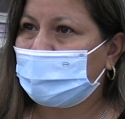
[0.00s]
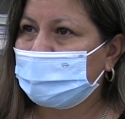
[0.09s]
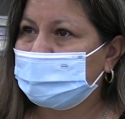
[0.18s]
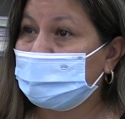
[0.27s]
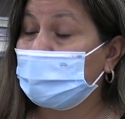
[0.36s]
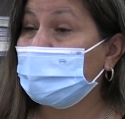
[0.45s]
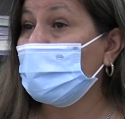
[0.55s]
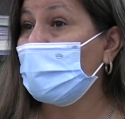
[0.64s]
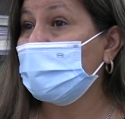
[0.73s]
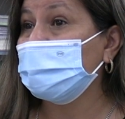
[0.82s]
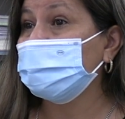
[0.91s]
idea. They
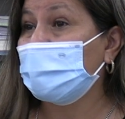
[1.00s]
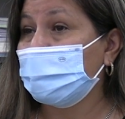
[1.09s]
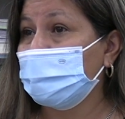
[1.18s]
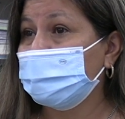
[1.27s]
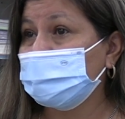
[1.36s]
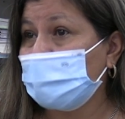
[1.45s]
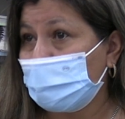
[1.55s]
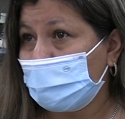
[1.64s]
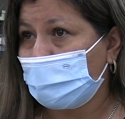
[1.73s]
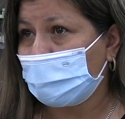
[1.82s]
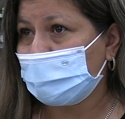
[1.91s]
wanted to have a
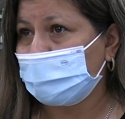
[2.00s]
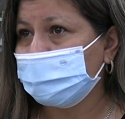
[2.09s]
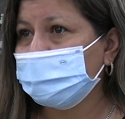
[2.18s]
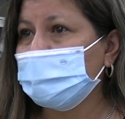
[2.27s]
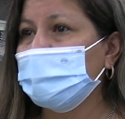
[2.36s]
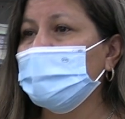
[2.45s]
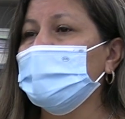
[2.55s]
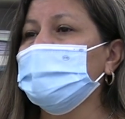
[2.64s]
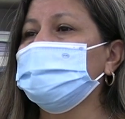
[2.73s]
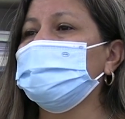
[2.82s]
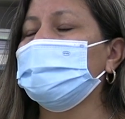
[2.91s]
pajama party.
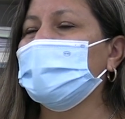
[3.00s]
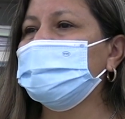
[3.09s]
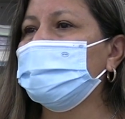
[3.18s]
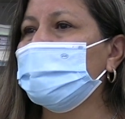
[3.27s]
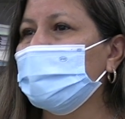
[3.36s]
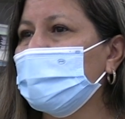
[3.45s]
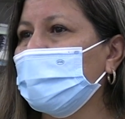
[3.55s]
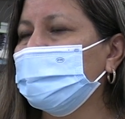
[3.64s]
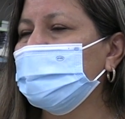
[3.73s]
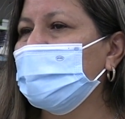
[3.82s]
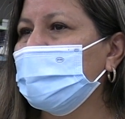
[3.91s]
So that's where I
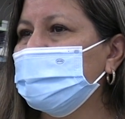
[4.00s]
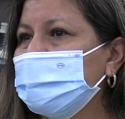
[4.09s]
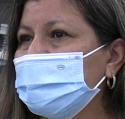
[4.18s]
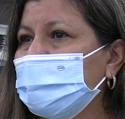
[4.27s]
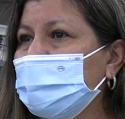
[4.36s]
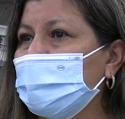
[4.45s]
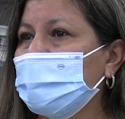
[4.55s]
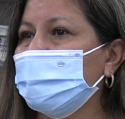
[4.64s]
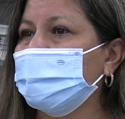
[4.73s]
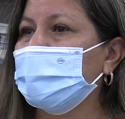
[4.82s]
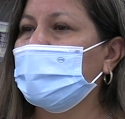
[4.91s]
got the idea
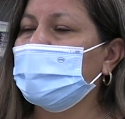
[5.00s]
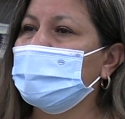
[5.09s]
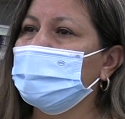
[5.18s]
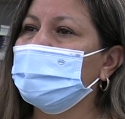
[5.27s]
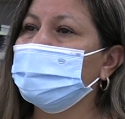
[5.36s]
of getting